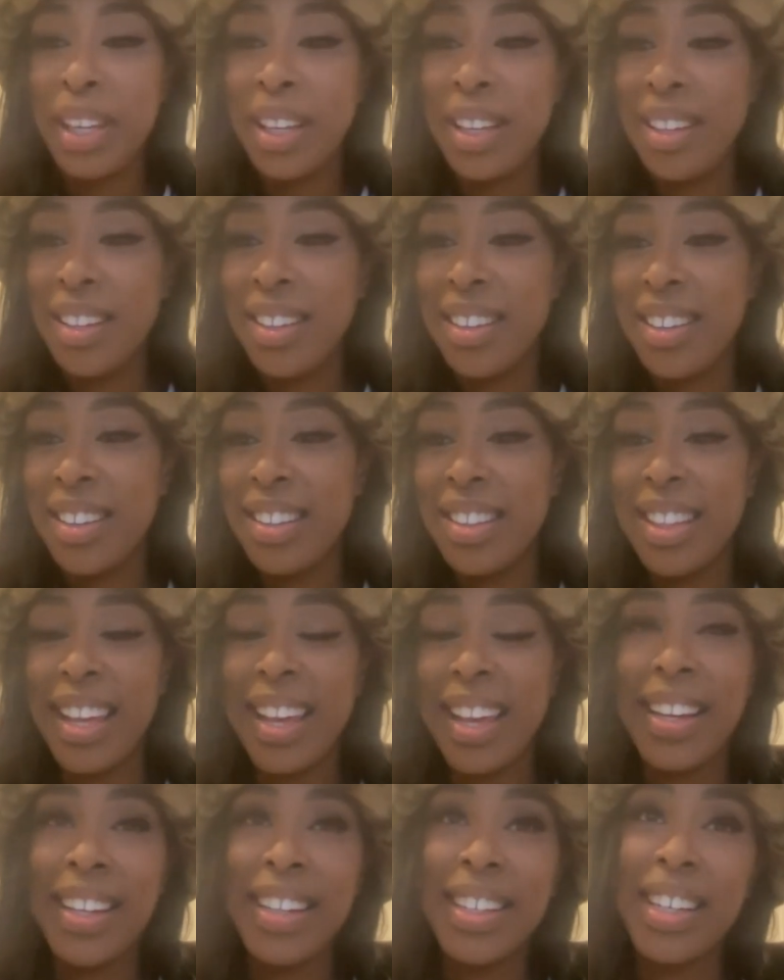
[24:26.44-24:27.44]
just want to
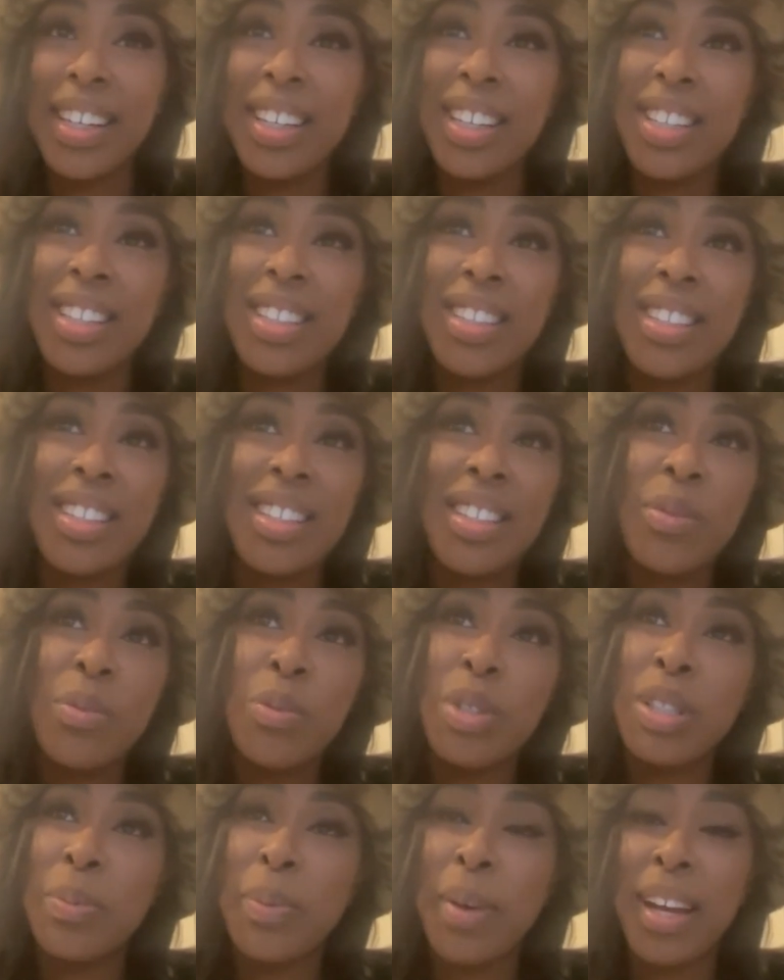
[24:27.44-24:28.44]
be like
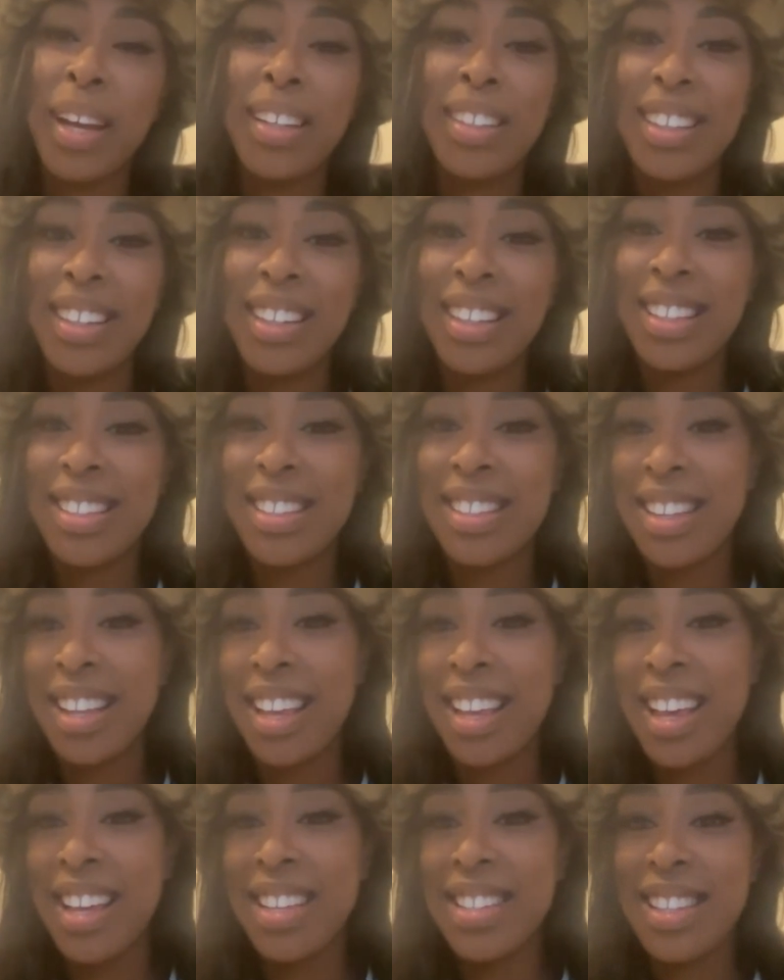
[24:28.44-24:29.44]

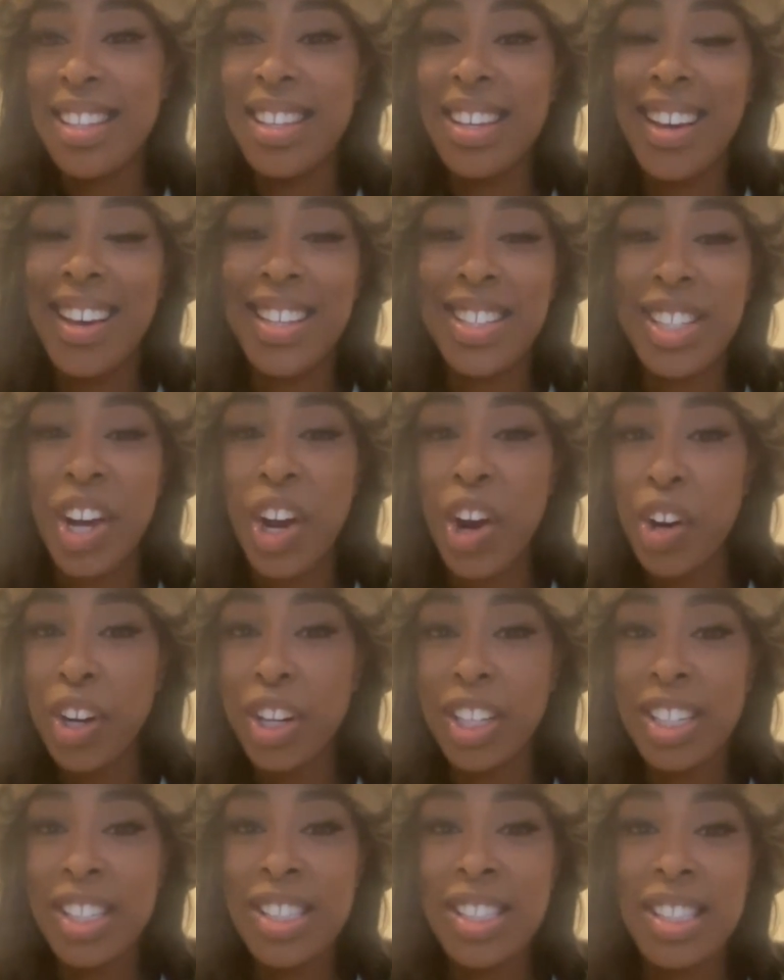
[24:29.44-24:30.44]
respected and as
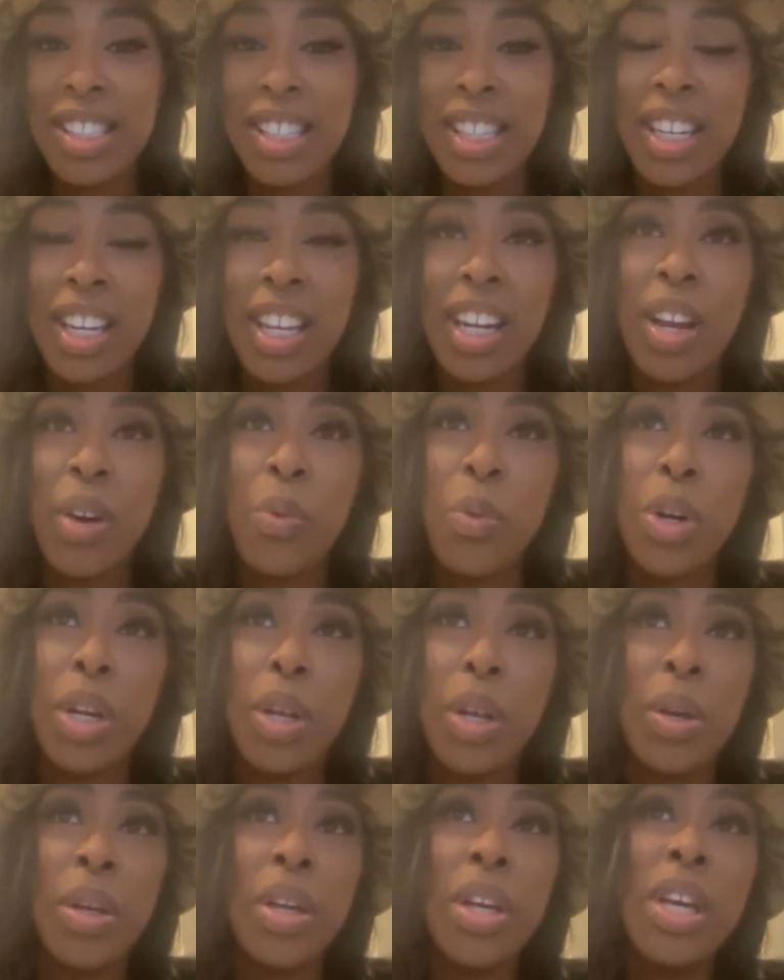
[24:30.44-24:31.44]
an artist,
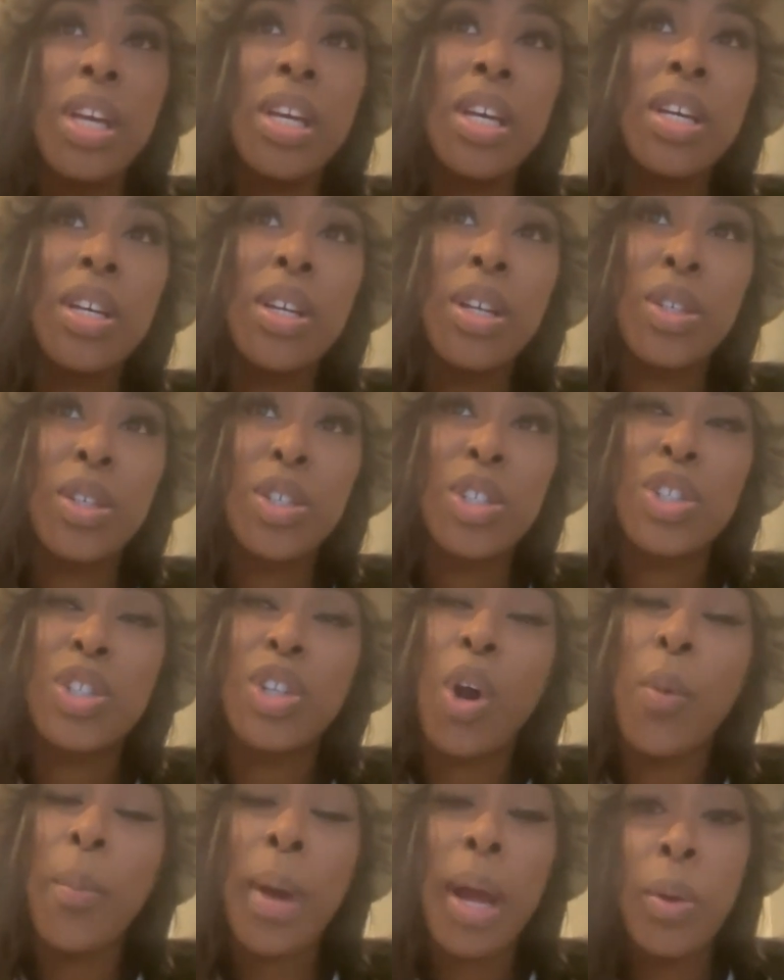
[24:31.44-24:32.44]
and I want to
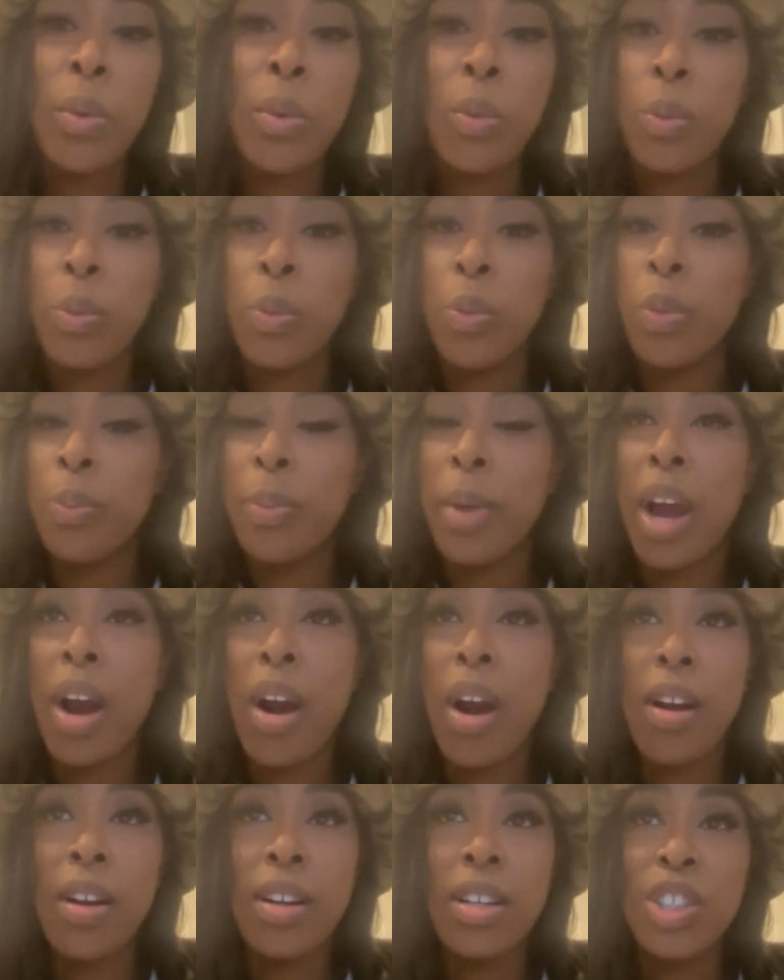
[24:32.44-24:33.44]
show my
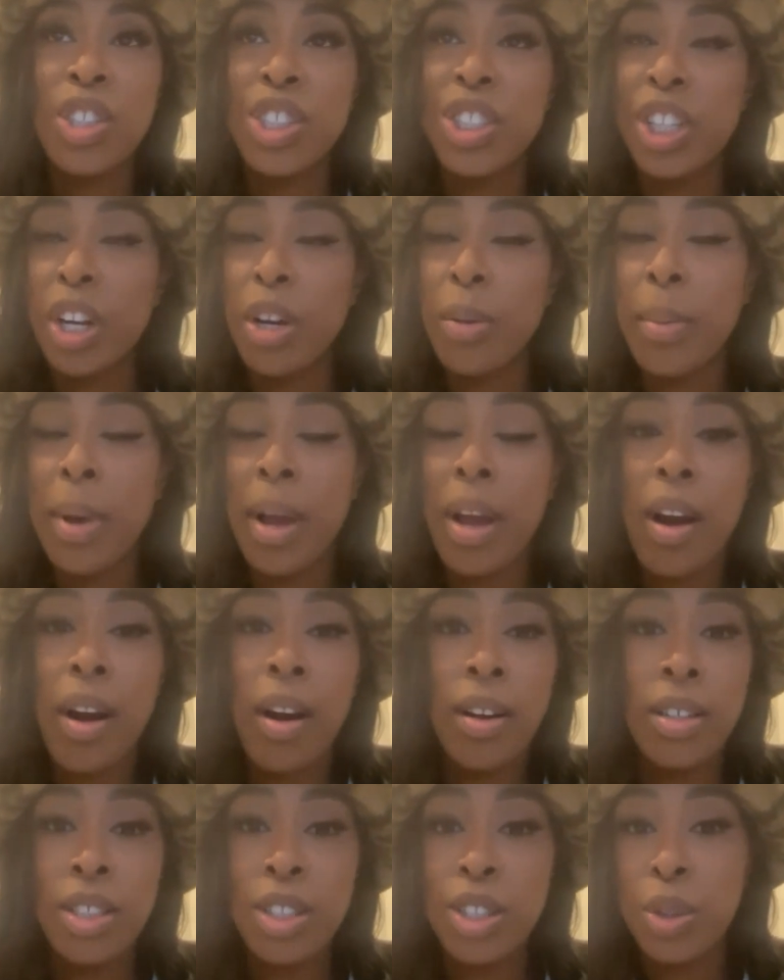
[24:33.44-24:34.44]
art and
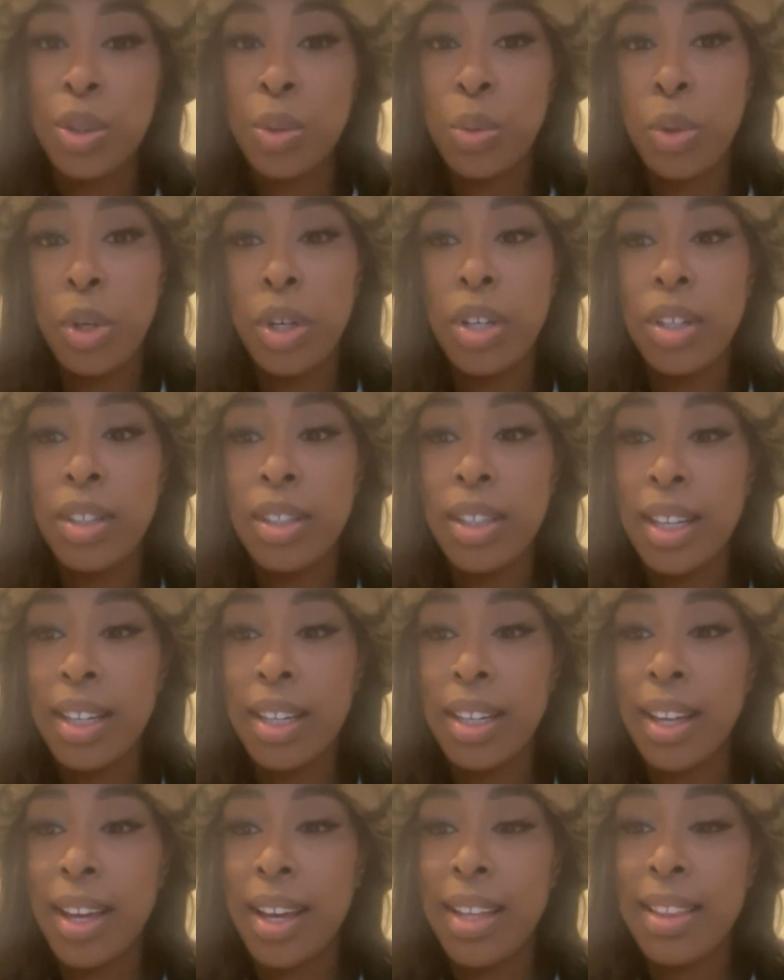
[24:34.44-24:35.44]
share my art to the
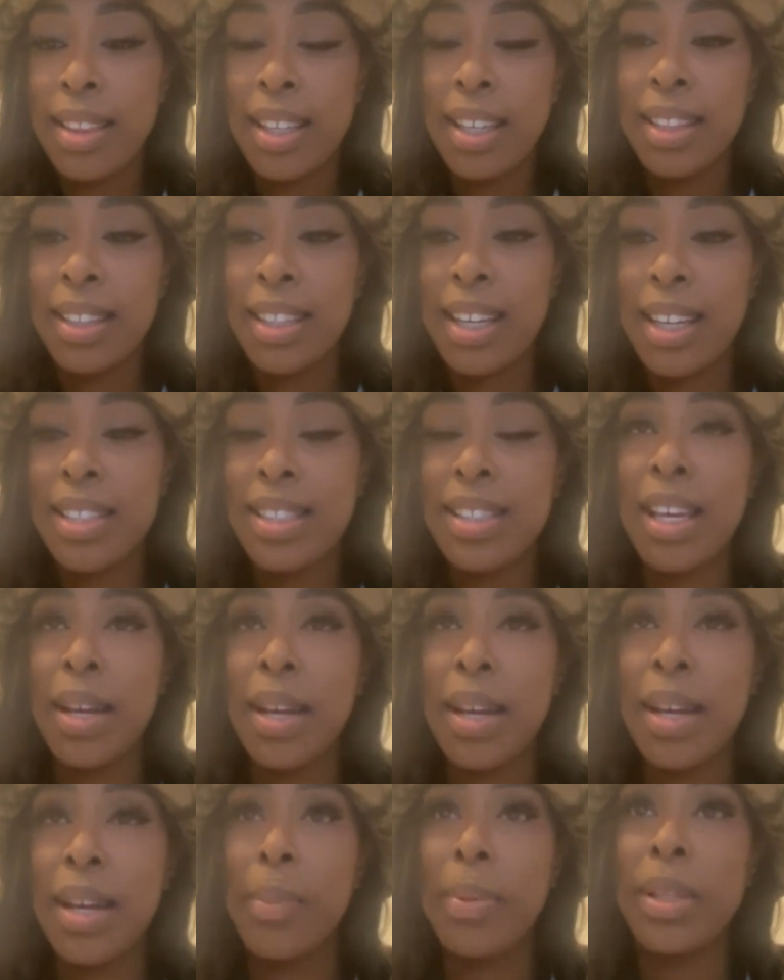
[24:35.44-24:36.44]
world. And I
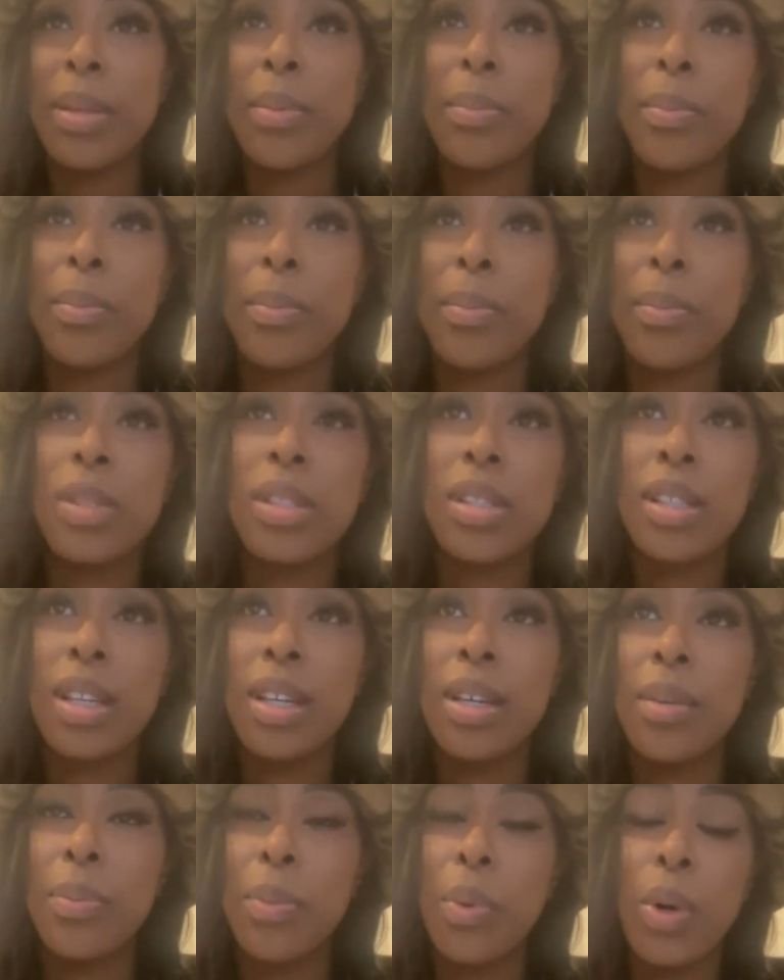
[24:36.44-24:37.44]
think that's like probably the
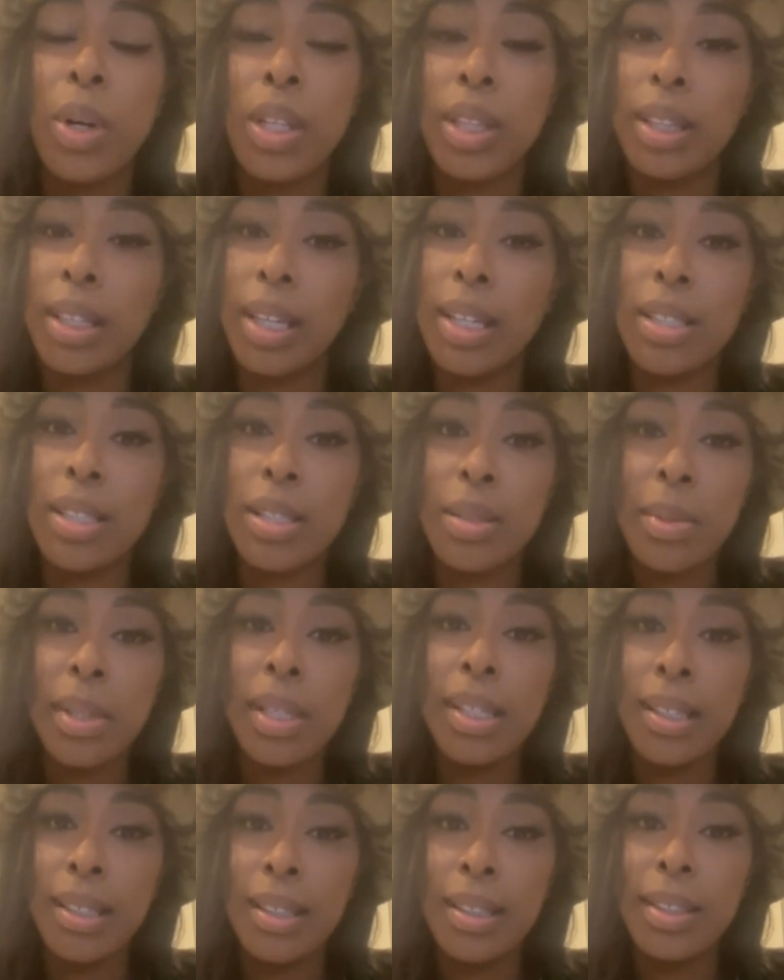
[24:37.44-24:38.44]
most
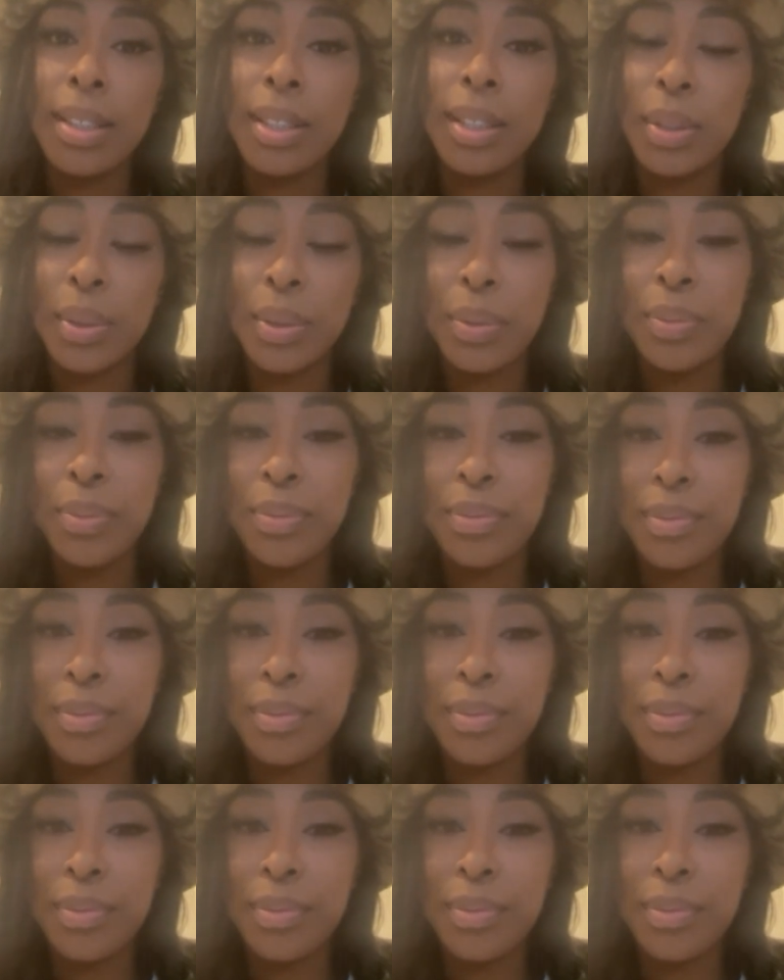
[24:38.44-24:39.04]
important thing to me.